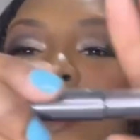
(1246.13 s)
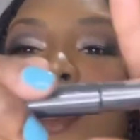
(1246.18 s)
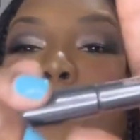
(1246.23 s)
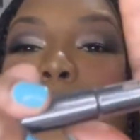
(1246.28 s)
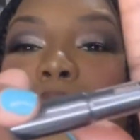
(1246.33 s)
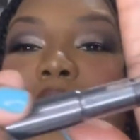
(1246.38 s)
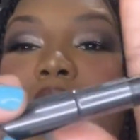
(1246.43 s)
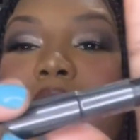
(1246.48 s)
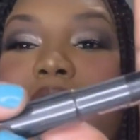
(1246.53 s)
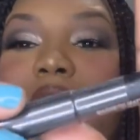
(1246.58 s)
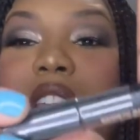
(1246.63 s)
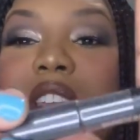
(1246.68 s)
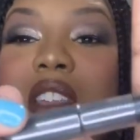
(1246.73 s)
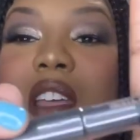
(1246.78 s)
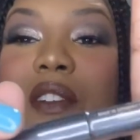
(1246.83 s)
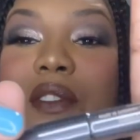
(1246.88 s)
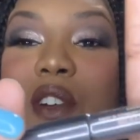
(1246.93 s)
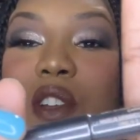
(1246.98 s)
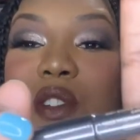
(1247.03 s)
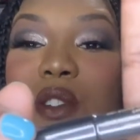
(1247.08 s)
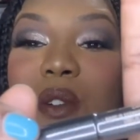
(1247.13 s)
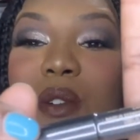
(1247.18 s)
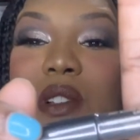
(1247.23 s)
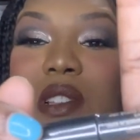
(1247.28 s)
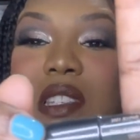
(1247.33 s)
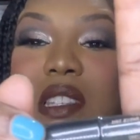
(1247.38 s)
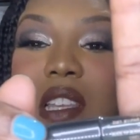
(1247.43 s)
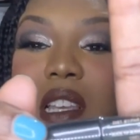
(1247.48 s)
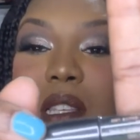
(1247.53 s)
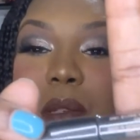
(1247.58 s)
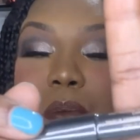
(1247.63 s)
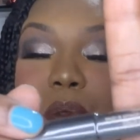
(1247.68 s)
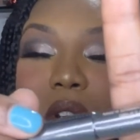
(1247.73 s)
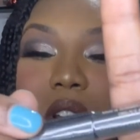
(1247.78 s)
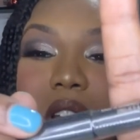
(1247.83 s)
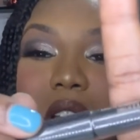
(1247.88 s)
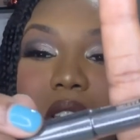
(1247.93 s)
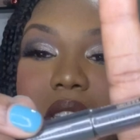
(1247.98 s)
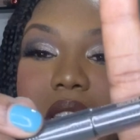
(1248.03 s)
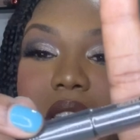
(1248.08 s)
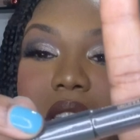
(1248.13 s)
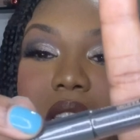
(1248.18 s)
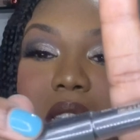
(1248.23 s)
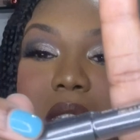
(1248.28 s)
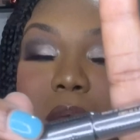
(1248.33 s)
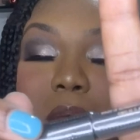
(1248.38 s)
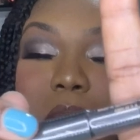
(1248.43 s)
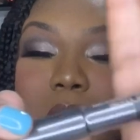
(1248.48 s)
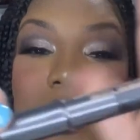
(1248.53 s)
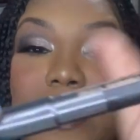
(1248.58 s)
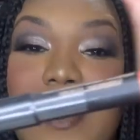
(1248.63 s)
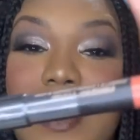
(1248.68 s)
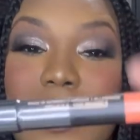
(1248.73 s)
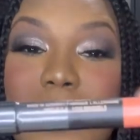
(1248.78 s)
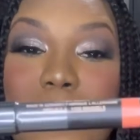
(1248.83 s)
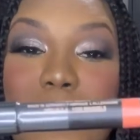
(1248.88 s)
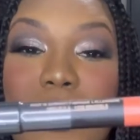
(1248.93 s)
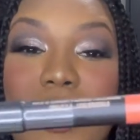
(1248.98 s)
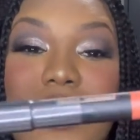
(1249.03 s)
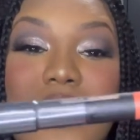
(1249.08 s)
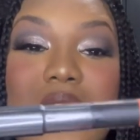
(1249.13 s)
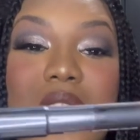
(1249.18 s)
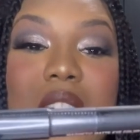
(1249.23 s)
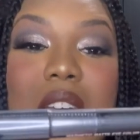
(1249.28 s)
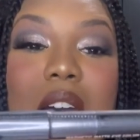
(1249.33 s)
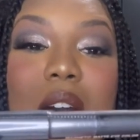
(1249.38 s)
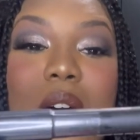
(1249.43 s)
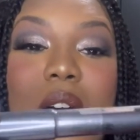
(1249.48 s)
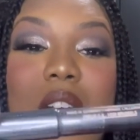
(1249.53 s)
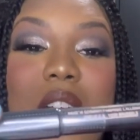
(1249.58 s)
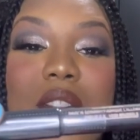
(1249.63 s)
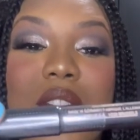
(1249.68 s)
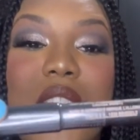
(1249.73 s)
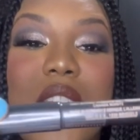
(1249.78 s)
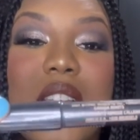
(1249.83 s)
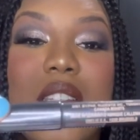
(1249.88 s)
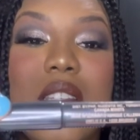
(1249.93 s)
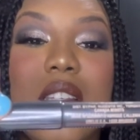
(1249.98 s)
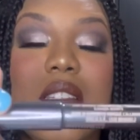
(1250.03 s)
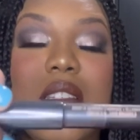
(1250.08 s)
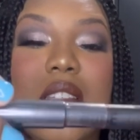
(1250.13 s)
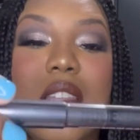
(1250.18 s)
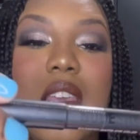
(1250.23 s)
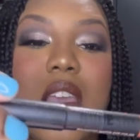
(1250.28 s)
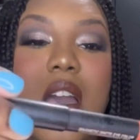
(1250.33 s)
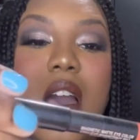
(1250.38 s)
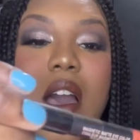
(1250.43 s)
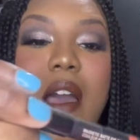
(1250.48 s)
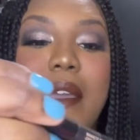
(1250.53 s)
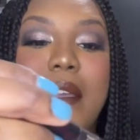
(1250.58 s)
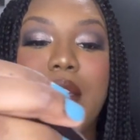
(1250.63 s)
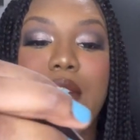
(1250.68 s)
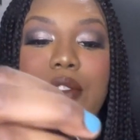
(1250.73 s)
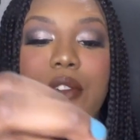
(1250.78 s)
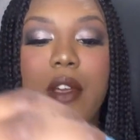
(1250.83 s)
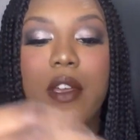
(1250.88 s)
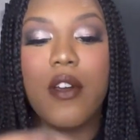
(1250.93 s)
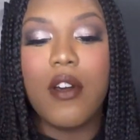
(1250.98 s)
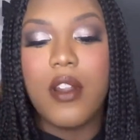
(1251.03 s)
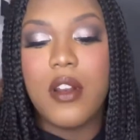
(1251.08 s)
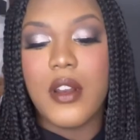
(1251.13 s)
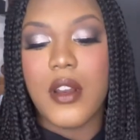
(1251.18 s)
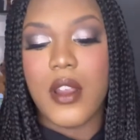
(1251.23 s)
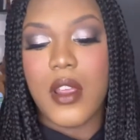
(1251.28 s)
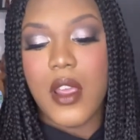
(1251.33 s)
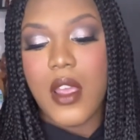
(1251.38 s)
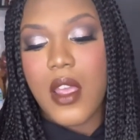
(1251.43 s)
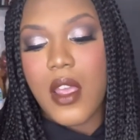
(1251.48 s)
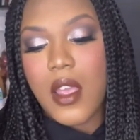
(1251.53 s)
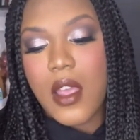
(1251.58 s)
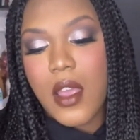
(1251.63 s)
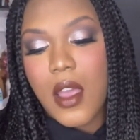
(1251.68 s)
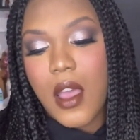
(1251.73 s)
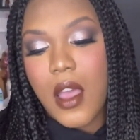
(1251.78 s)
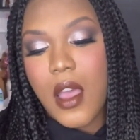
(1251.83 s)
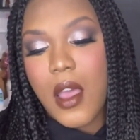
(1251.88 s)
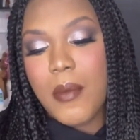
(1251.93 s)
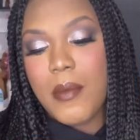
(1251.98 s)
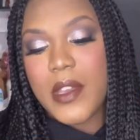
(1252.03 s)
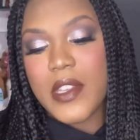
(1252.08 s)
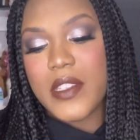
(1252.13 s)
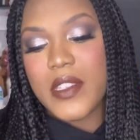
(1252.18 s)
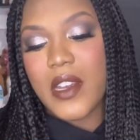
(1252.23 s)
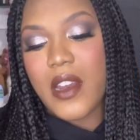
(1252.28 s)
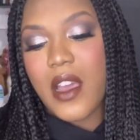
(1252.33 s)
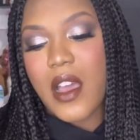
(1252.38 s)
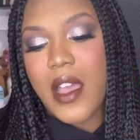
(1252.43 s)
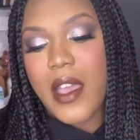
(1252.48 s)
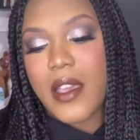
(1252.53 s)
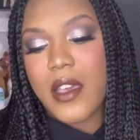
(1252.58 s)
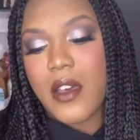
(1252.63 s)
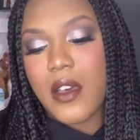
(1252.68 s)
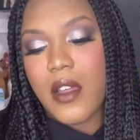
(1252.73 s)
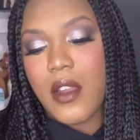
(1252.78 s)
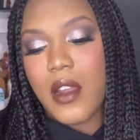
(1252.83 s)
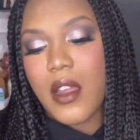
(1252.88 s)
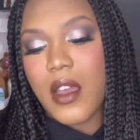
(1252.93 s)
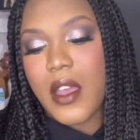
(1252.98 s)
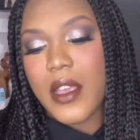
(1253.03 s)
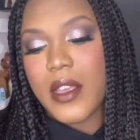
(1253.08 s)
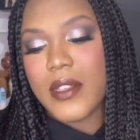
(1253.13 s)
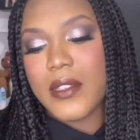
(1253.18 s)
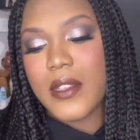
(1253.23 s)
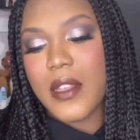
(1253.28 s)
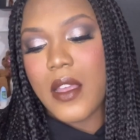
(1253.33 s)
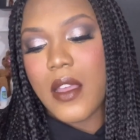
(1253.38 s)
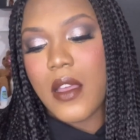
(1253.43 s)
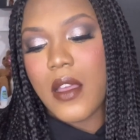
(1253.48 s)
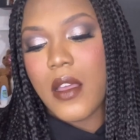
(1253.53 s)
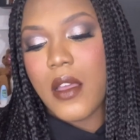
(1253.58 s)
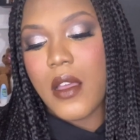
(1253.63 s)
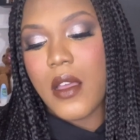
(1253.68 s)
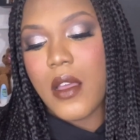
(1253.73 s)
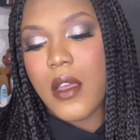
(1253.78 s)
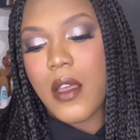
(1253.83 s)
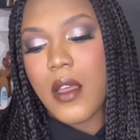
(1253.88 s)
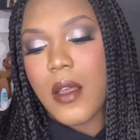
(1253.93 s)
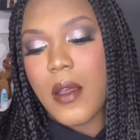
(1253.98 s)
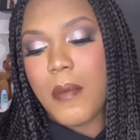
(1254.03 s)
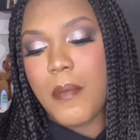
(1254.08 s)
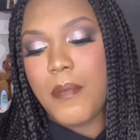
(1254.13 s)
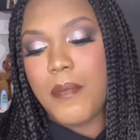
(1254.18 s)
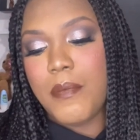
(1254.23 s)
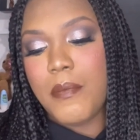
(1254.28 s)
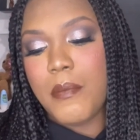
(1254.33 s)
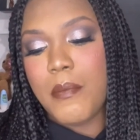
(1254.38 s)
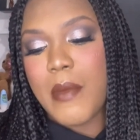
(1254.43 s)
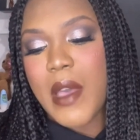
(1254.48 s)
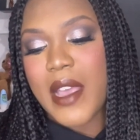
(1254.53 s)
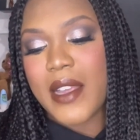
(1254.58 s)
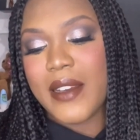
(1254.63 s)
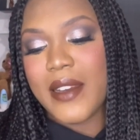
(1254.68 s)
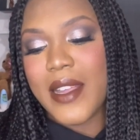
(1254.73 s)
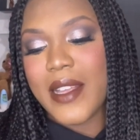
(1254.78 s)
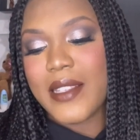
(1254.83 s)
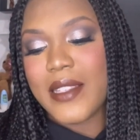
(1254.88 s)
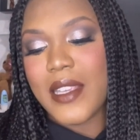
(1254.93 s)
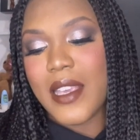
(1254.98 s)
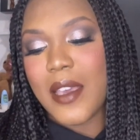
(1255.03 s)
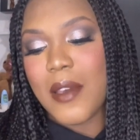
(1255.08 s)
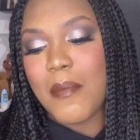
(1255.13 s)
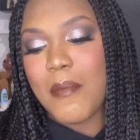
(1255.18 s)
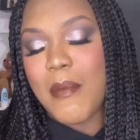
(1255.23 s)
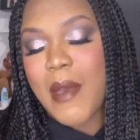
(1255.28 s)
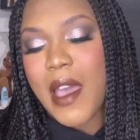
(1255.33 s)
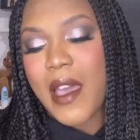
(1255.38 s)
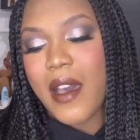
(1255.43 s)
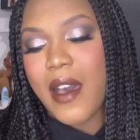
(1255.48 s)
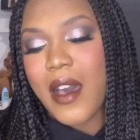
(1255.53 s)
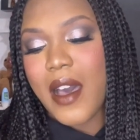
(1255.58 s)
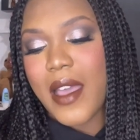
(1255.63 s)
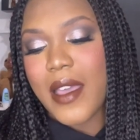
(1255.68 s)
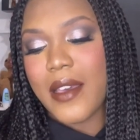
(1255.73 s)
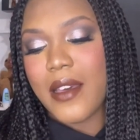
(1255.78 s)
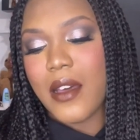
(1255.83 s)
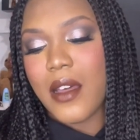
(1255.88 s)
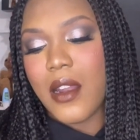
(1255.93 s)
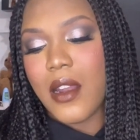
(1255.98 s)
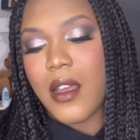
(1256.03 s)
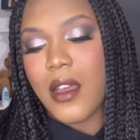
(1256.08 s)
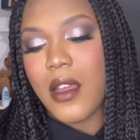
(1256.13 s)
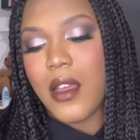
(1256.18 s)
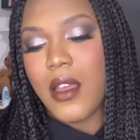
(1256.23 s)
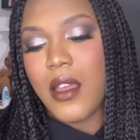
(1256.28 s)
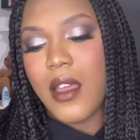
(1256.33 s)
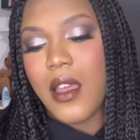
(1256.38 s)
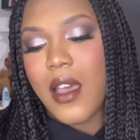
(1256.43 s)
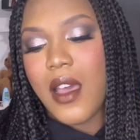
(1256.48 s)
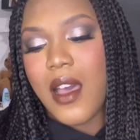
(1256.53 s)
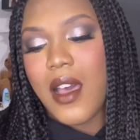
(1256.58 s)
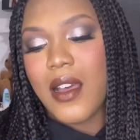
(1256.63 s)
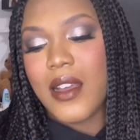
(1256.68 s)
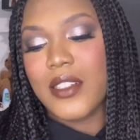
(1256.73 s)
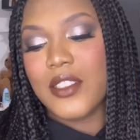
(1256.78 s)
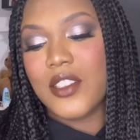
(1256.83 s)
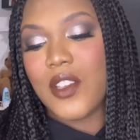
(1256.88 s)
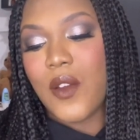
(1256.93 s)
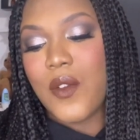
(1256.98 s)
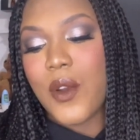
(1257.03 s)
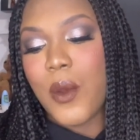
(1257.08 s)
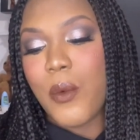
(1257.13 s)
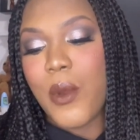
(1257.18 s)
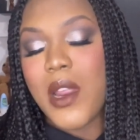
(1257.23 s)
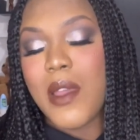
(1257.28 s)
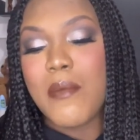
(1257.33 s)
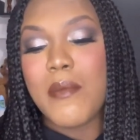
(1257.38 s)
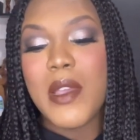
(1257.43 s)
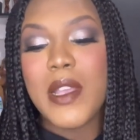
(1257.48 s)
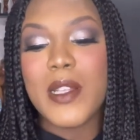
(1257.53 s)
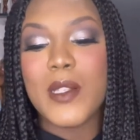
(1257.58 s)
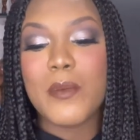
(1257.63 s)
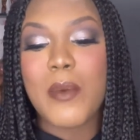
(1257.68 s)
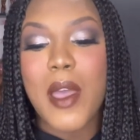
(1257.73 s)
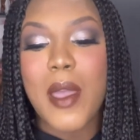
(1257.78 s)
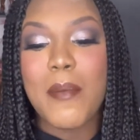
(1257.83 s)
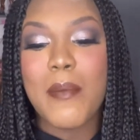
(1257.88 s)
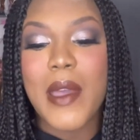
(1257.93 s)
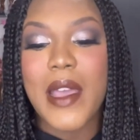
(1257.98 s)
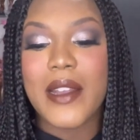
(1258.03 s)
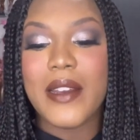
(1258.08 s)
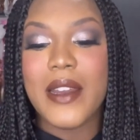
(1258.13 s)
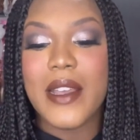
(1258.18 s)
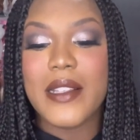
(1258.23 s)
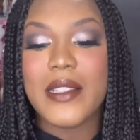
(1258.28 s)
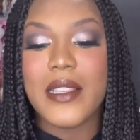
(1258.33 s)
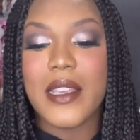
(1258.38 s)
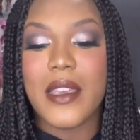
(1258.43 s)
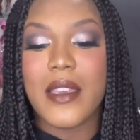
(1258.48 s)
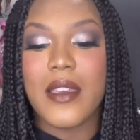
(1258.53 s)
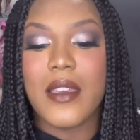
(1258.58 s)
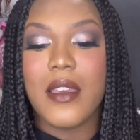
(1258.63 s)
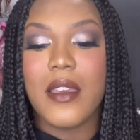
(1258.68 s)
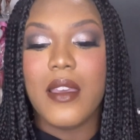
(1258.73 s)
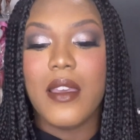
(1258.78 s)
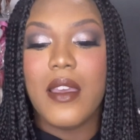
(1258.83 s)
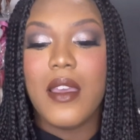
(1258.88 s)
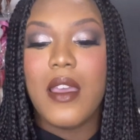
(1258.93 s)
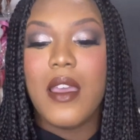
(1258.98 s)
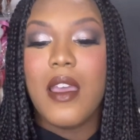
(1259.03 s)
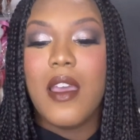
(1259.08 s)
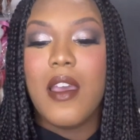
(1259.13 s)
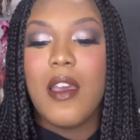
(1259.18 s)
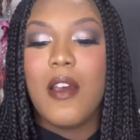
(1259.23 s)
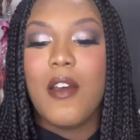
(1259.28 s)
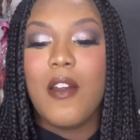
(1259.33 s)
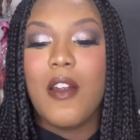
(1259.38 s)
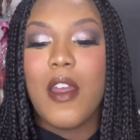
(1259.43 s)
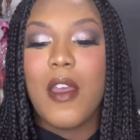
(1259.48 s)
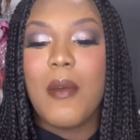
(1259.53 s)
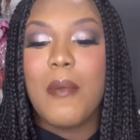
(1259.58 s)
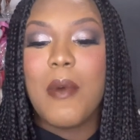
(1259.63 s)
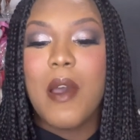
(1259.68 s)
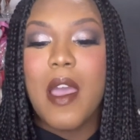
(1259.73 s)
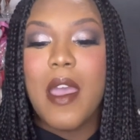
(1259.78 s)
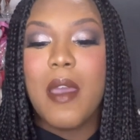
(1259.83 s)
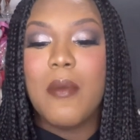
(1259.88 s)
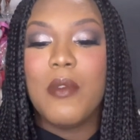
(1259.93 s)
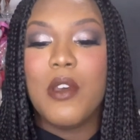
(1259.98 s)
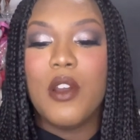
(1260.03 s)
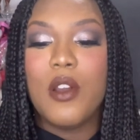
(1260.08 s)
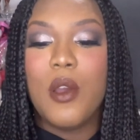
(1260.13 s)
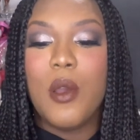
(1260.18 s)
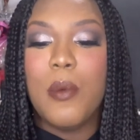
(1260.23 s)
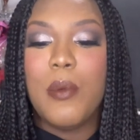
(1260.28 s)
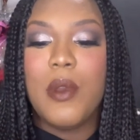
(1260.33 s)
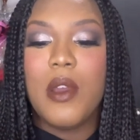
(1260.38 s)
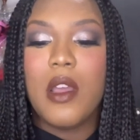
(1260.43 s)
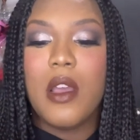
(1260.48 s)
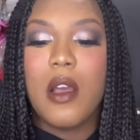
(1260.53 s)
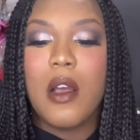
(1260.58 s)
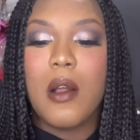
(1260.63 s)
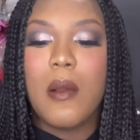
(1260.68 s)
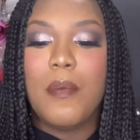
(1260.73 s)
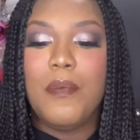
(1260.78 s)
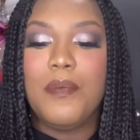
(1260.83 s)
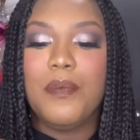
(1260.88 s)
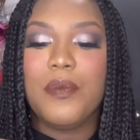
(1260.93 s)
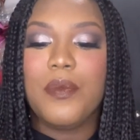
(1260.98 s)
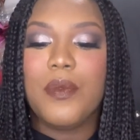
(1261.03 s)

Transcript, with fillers: up we have another nudestix product in this in this box now and this is the eye crayon um, it's an eye color it's a um, magnetic matte eye color i don't know what it means by magnetic all right but i am going to open it up